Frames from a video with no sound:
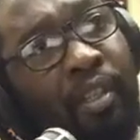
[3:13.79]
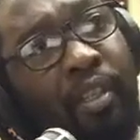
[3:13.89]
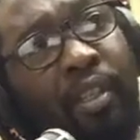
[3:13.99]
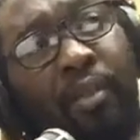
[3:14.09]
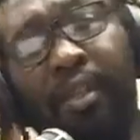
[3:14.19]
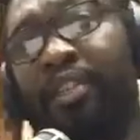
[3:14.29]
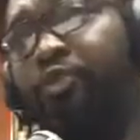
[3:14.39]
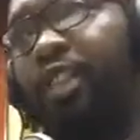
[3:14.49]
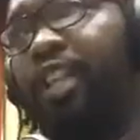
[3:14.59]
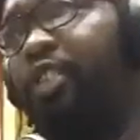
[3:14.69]
This
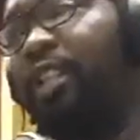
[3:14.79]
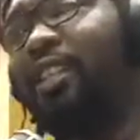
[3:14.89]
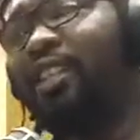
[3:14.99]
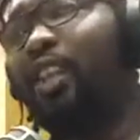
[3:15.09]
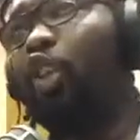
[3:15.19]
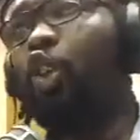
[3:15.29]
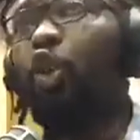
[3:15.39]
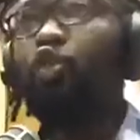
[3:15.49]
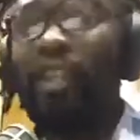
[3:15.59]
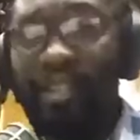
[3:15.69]
region is a
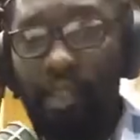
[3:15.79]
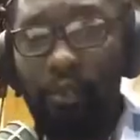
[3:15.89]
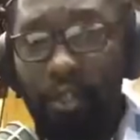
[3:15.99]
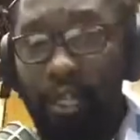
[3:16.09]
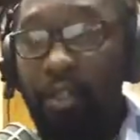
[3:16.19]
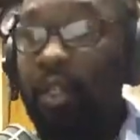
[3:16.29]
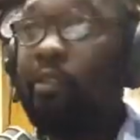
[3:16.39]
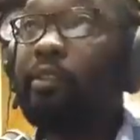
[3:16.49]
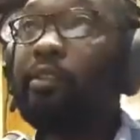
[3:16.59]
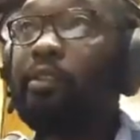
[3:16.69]
low-risk
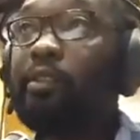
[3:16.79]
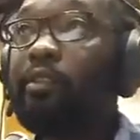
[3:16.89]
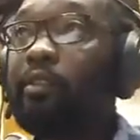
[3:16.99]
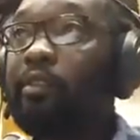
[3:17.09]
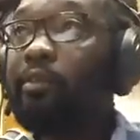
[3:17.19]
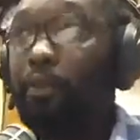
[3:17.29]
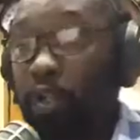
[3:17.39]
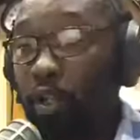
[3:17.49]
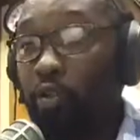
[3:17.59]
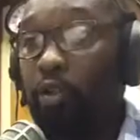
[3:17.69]
region for the
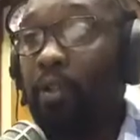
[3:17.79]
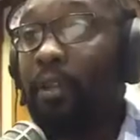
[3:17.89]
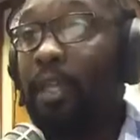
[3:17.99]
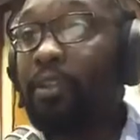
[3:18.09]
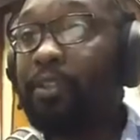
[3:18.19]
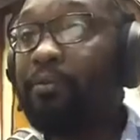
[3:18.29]
coronavirus.